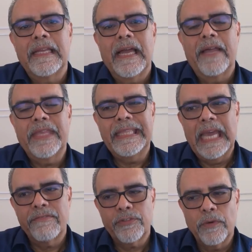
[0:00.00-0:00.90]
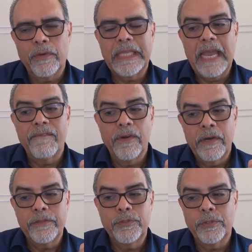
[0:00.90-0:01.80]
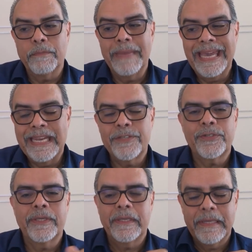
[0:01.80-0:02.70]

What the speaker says: I think they have struggled. They have learned to manage